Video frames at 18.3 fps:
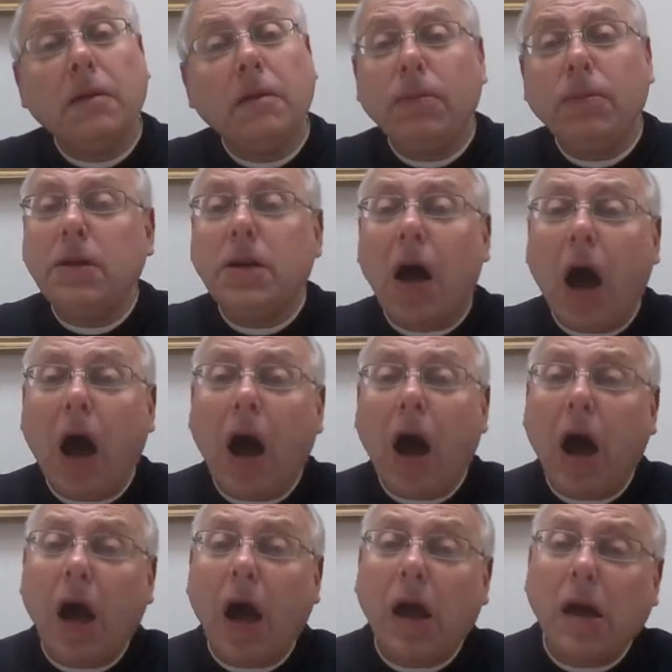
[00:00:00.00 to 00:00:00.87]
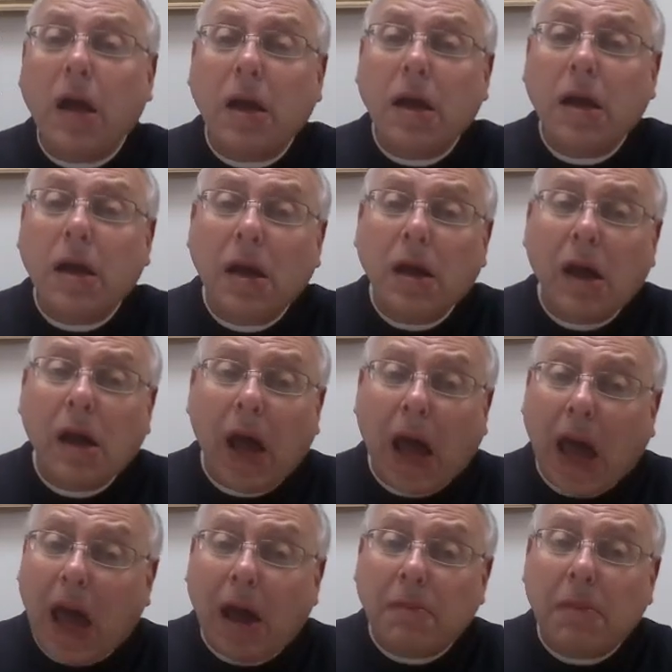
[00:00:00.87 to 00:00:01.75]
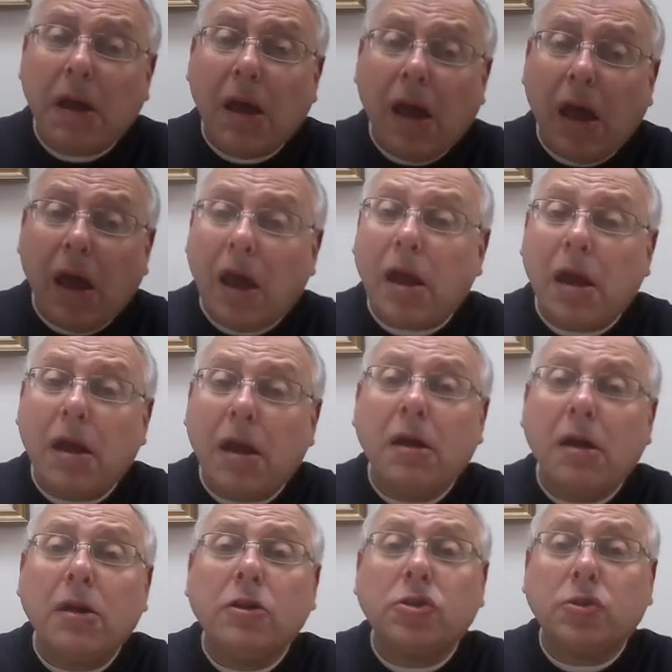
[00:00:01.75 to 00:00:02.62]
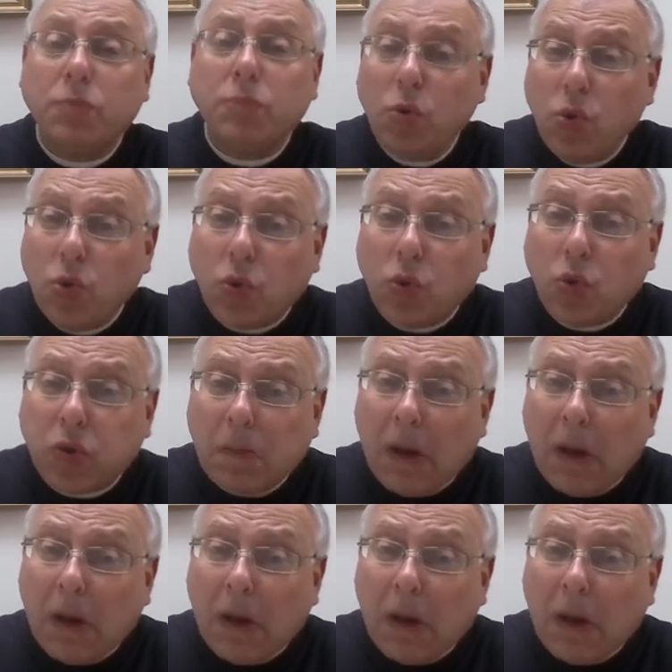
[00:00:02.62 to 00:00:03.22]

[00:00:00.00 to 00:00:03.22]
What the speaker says: but I am a smooth